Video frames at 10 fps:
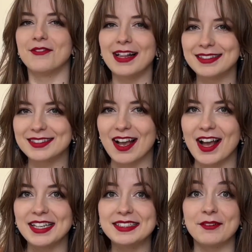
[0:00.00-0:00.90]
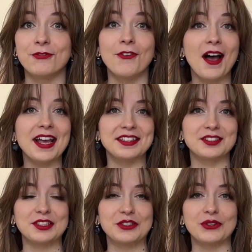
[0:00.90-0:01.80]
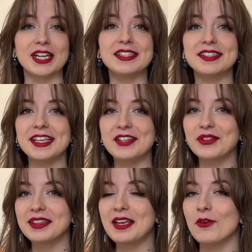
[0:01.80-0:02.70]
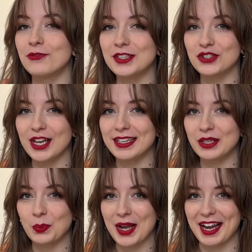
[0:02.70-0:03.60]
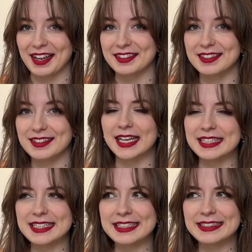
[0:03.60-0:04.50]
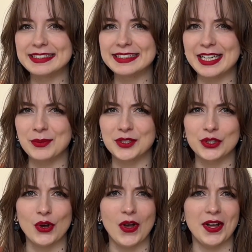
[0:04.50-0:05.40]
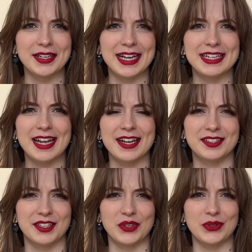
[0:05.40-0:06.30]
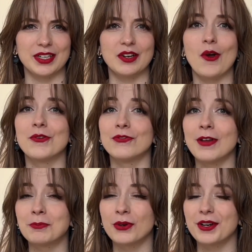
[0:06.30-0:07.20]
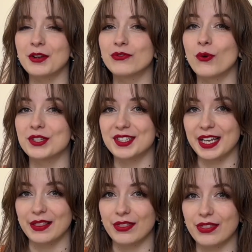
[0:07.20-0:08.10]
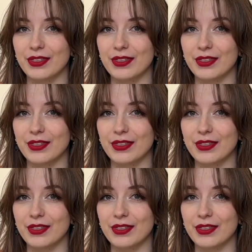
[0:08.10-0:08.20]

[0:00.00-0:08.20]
Valentine, defying the decree, secretly officiated weddings until he was caught and executed on February 14th.